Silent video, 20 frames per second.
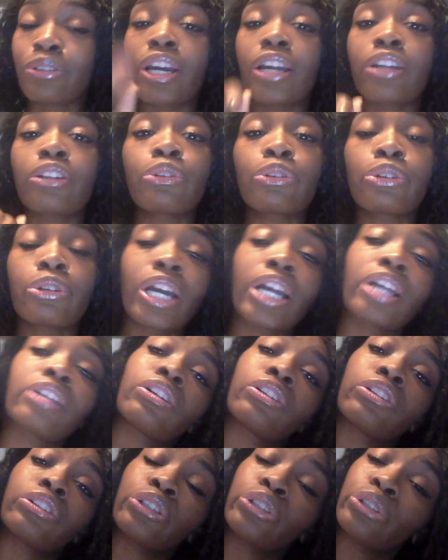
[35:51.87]
I know you guys
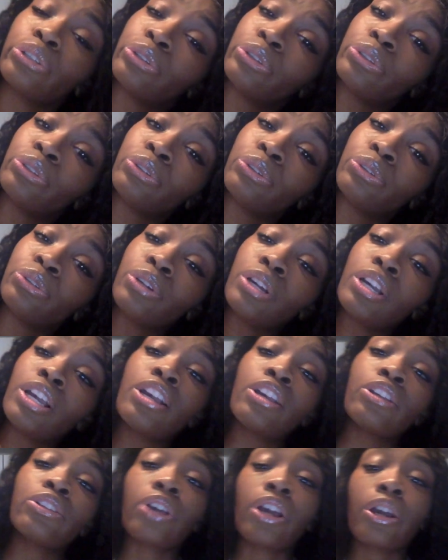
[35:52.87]
are too.
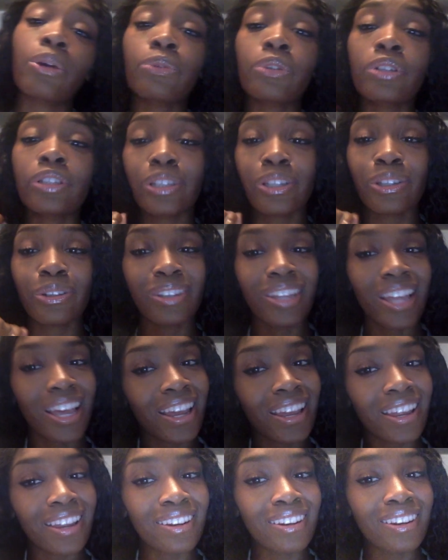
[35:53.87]
So I will see you
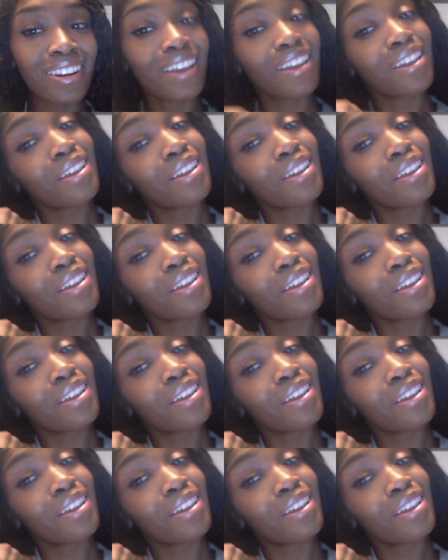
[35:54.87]
then.